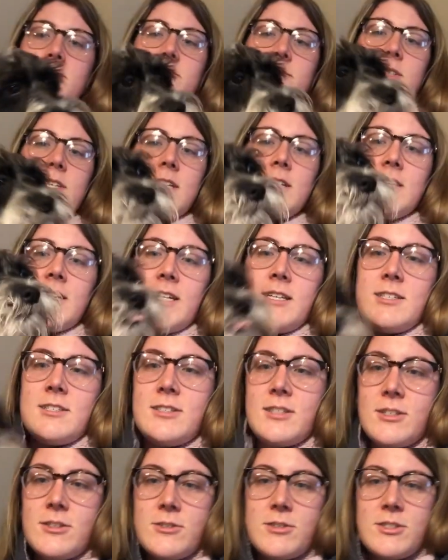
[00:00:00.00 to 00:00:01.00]
All right,
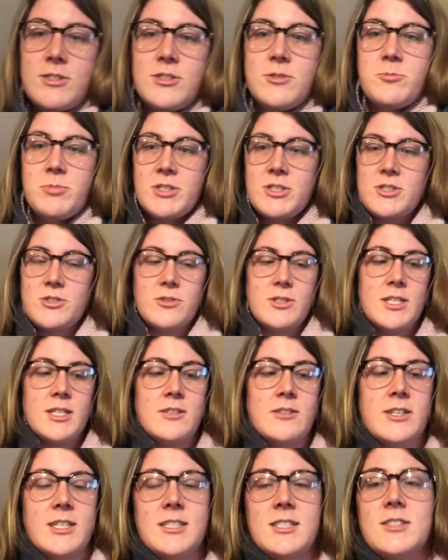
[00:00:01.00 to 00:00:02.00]
so Snoopy's joining the
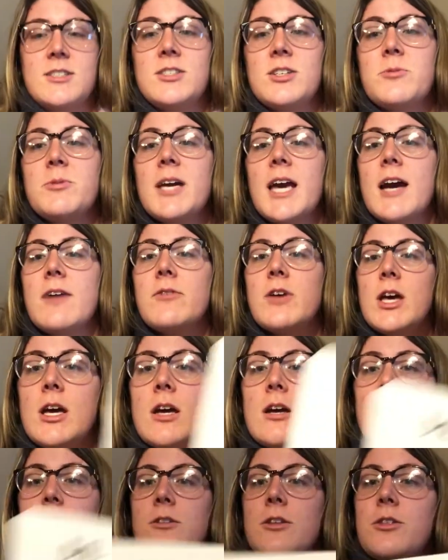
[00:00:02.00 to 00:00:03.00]
lesson. So we have
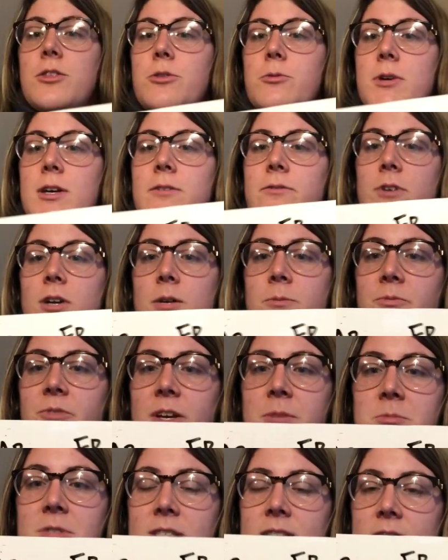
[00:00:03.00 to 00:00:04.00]
the three verb
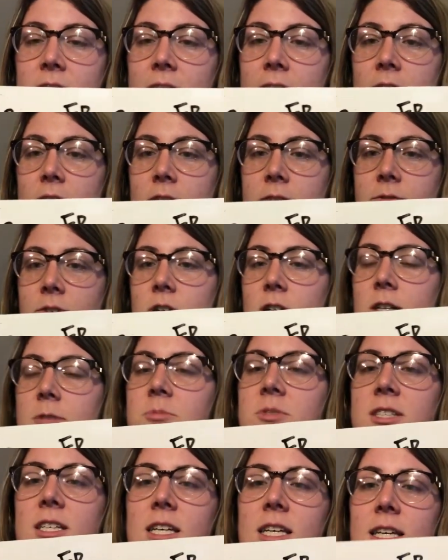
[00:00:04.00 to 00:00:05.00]
families: AR
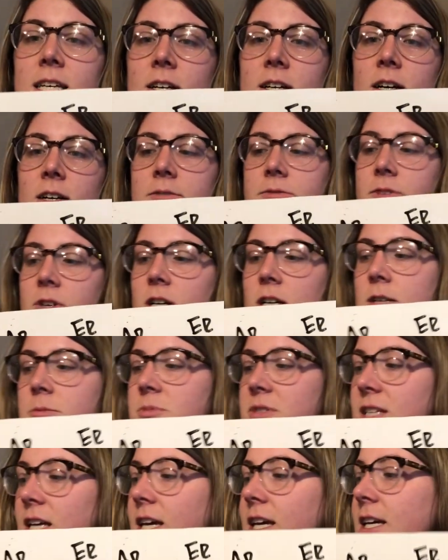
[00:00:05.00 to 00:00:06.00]
verbs, ER
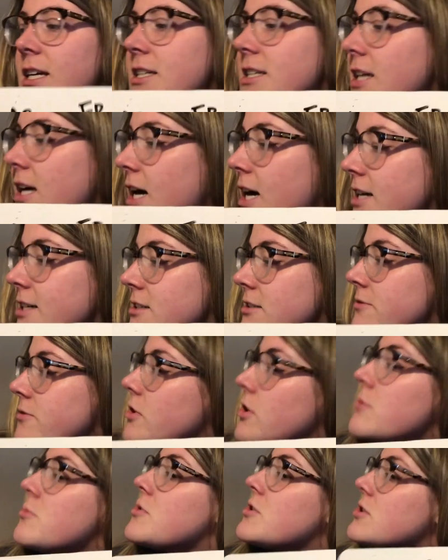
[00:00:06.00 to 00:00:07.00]
verbs, and IR
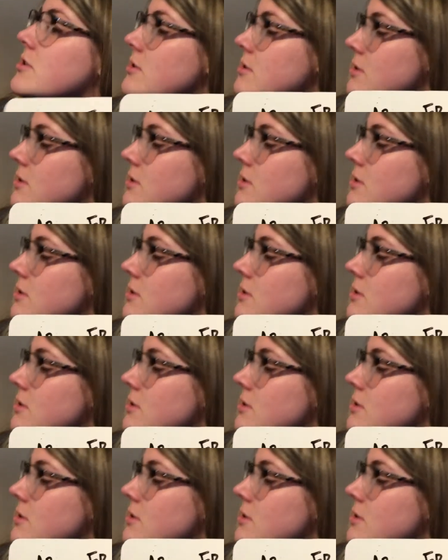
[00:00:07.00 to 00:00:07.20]
verbs.